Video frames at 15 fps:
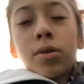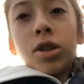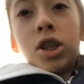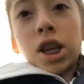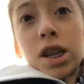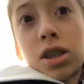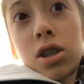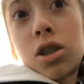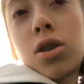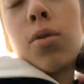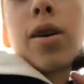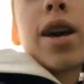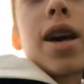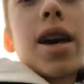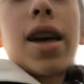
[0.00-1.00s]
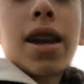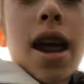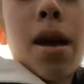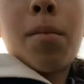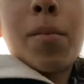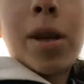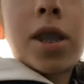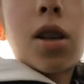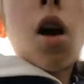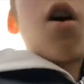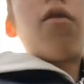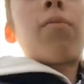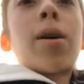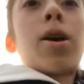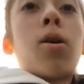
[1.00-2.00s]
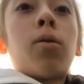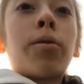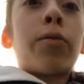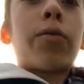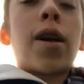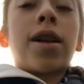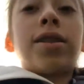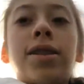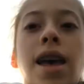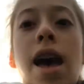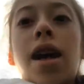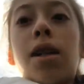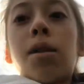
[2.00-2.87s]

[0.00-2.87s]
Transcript: to adjust to it, and I miss all of my old friends at